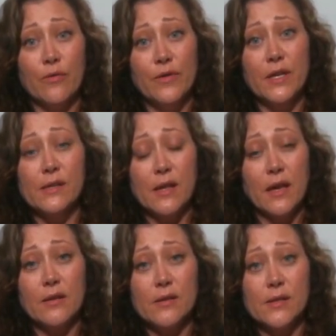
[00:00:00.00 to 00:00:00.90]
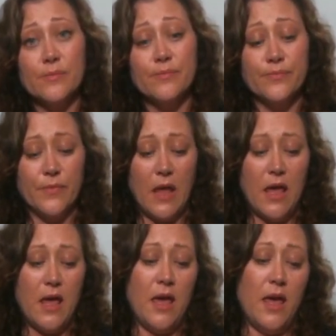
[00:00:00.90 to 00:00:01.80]
of these things.
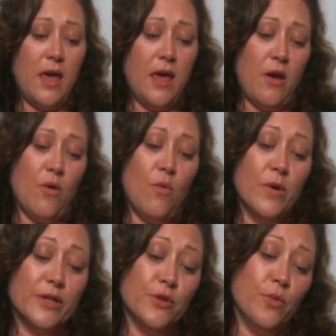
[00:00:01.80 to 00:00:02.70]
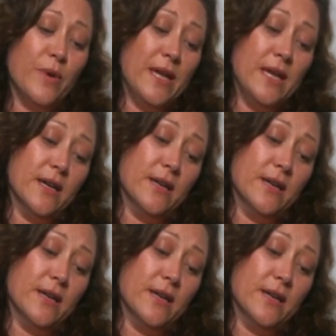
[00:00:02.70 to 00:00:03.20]
What do we